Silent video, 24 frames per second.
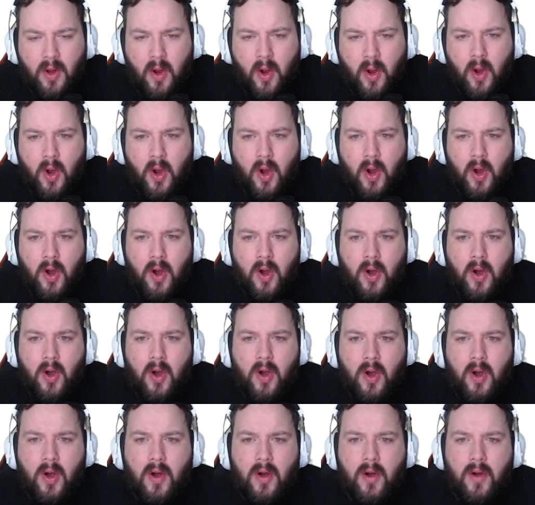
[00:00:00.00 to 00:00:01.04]

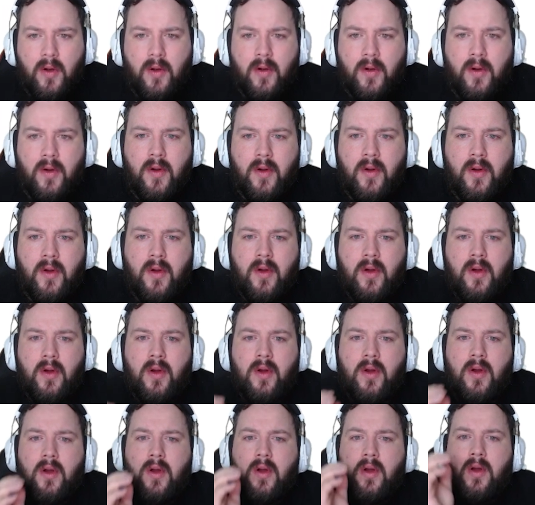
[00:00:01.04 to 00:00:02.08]
Oh,
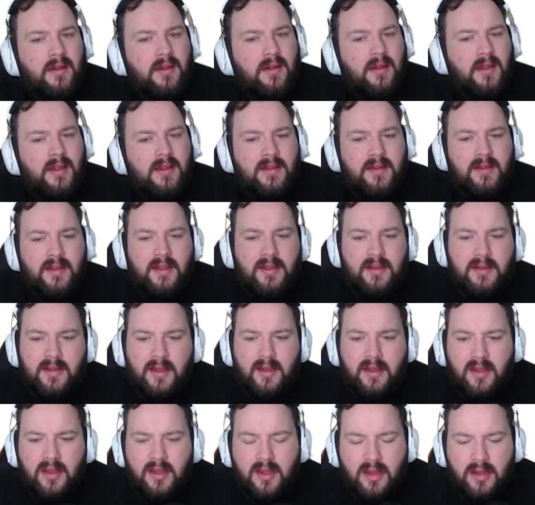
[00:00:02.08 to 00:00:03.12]
is this
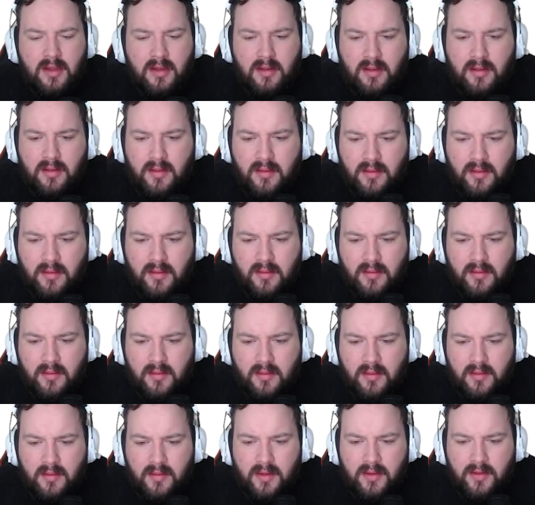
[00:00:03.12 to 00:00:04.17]
an?
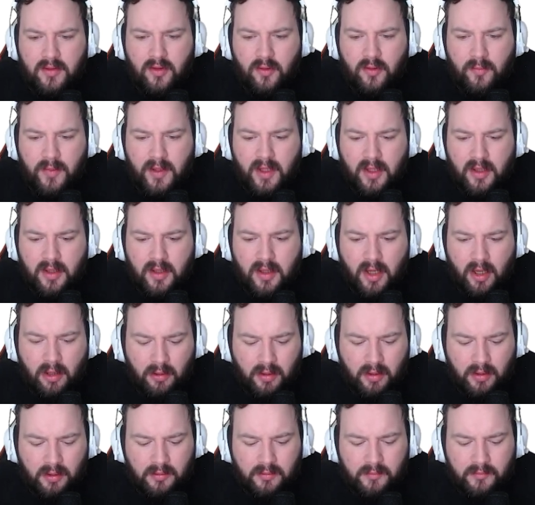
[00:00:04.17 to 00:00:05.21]
This could be a
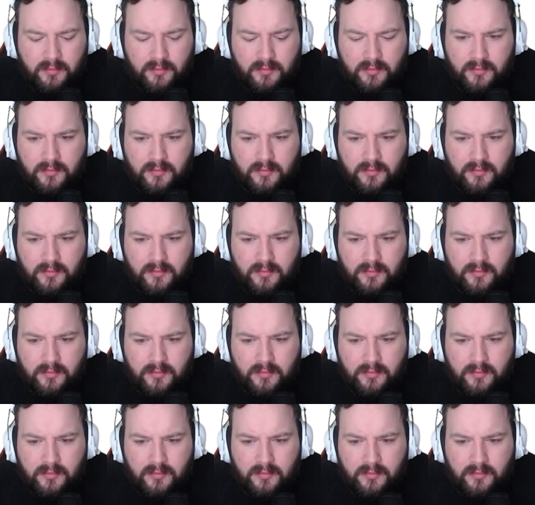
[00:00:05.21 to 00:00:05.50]
null.